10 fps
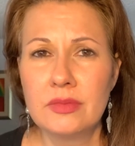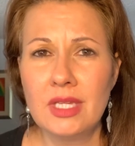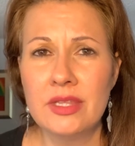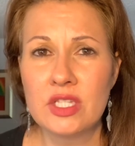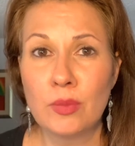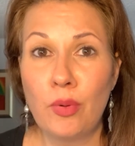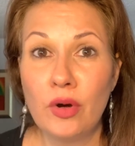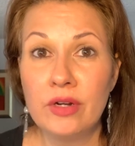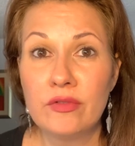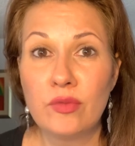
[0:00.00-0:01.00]
the
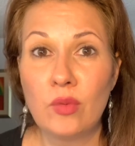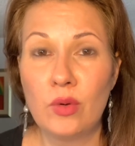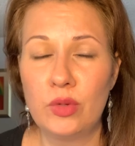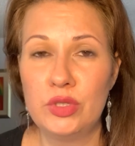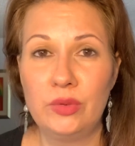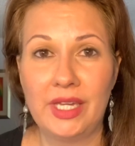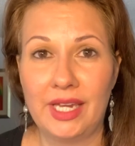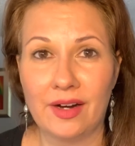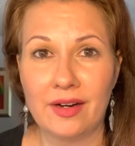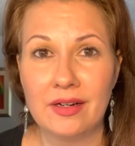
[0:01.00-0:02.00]
support of what we're doing
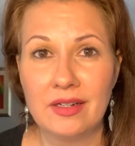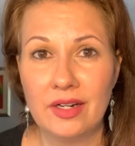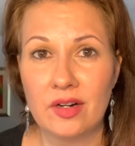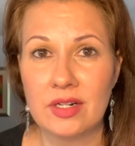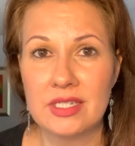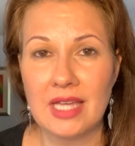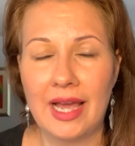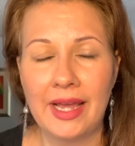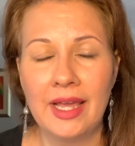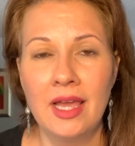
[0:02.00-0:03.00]
here, because
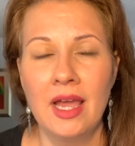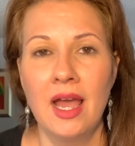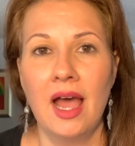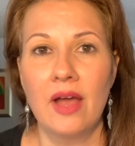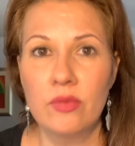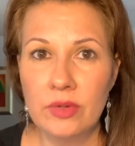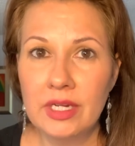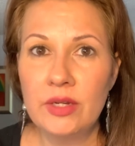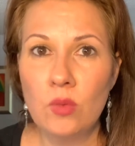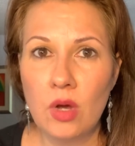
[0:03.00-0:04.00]
I
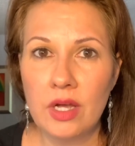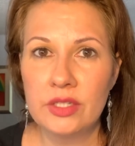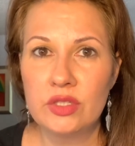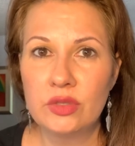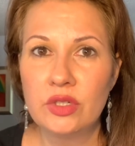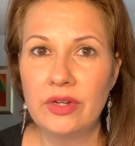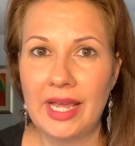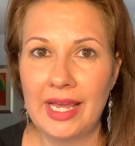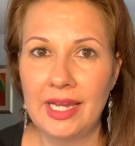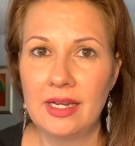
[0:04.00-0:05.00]
really want to
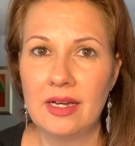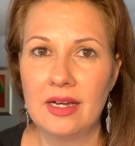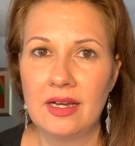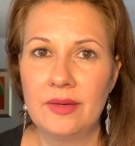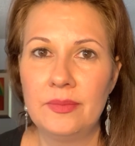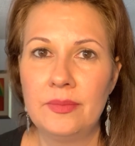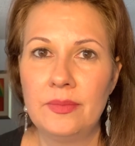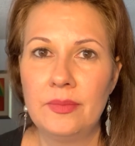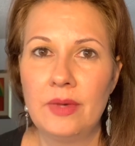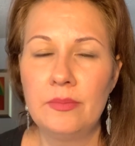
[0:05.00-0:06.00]
create a
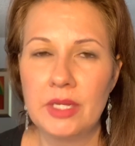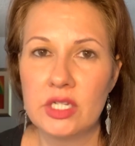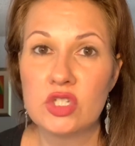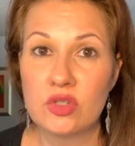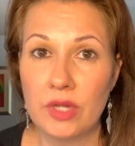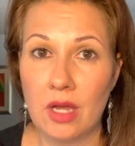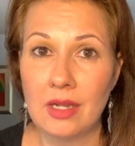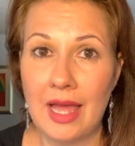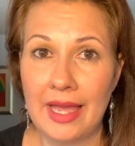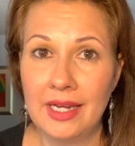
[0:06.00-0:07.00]
ministry
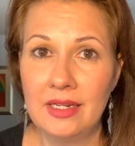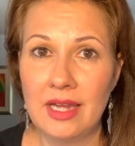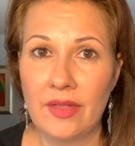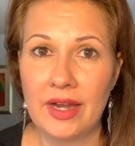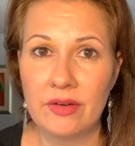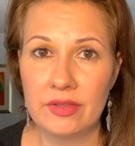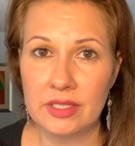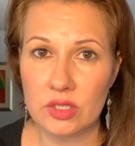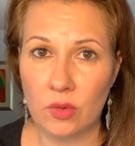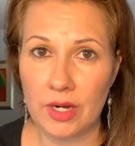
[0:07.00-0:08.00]
online now that
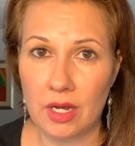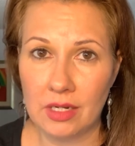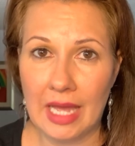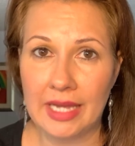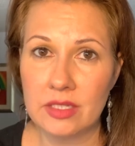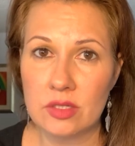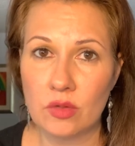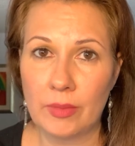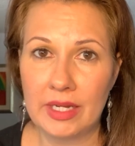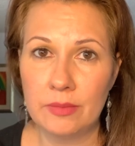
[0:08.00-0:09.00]
everything's going online.
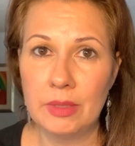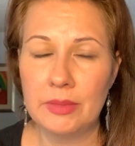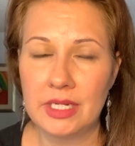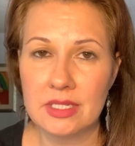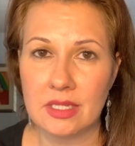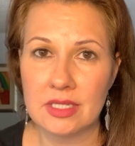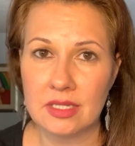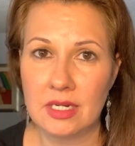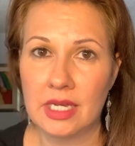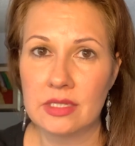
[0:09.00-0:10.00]
So my commitment is on
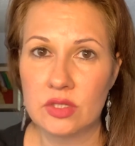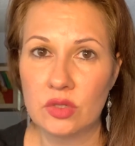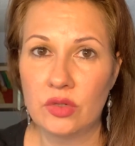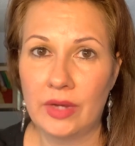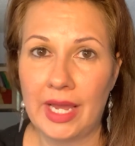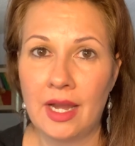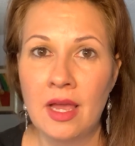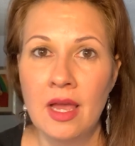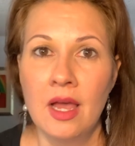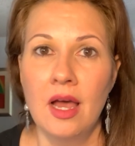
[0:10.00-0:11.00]
Sundays to create
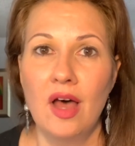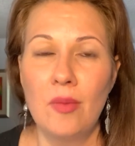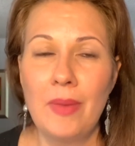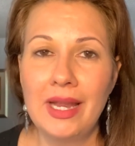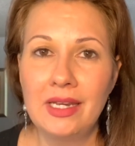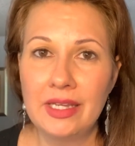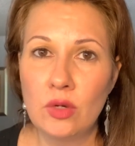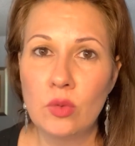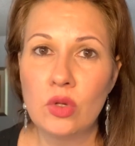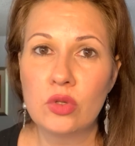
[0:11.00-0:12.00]
a
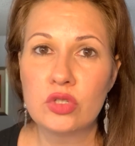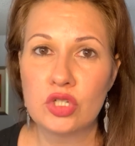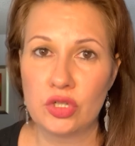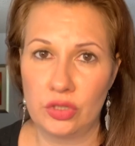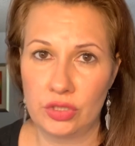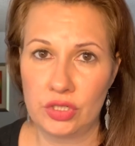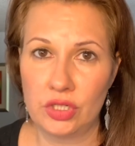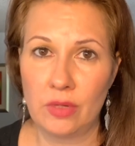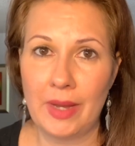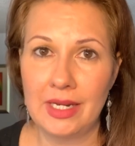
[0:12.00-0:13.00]
bilingual church,
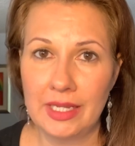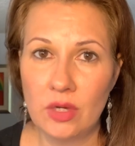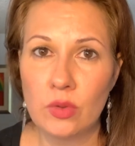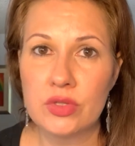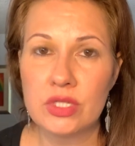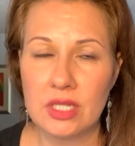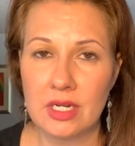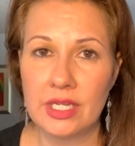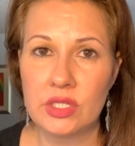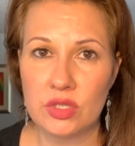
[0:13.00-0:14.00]
a bilingual
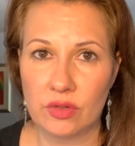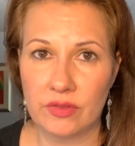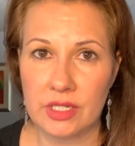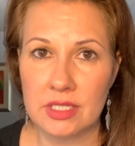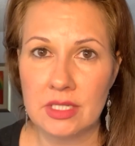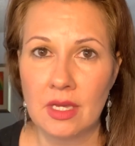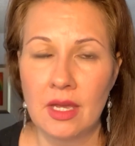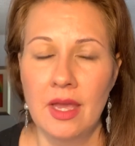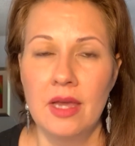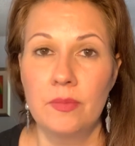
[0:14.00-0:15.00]
Sunday service
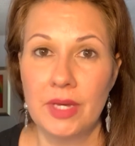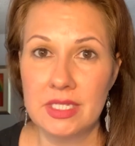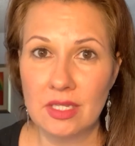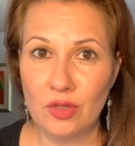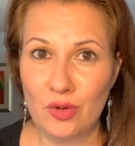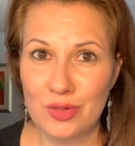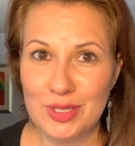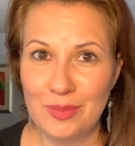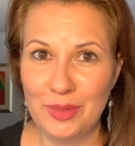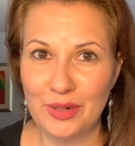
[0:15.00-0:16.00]
based on the
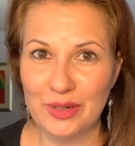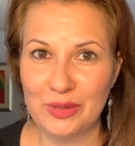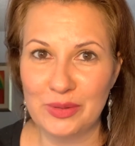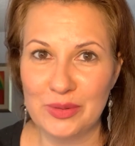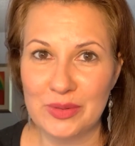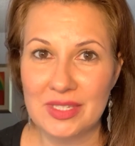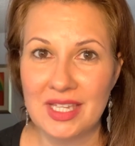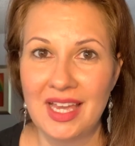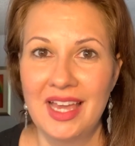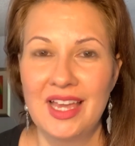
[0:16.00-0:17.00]
Course in Miracles.
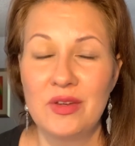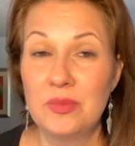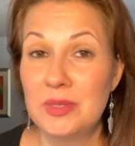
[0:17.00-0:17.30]
It will be